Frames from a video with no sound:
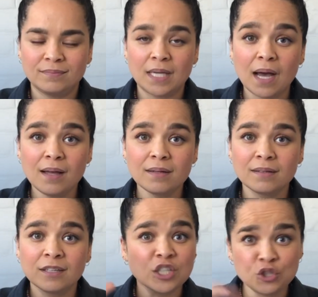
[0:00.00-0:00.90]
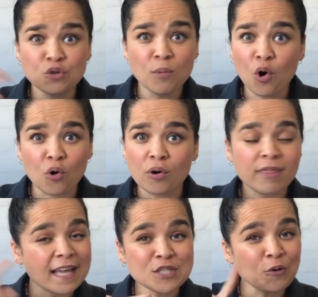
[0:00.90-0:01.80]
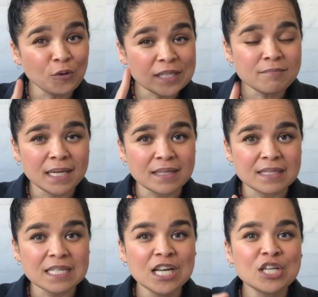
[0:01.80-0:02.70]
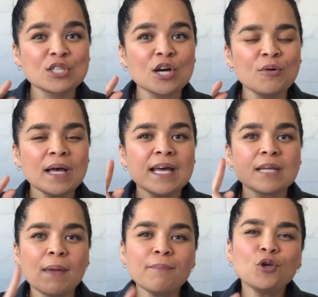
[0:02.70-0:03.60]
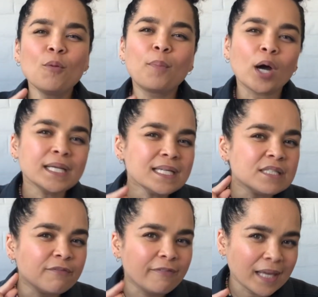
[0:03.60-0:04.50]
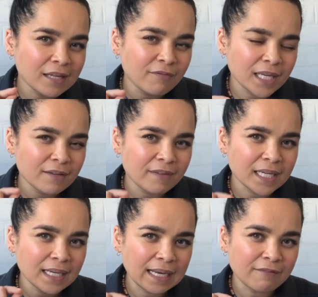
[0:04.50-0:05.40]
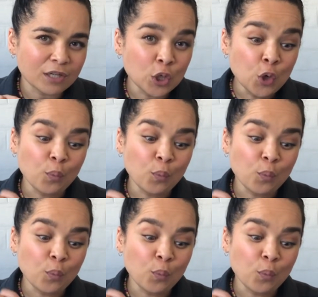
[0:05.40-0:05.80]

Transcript: Yeah? Do more. That's all it means. So remember, your body is very, very, very clever.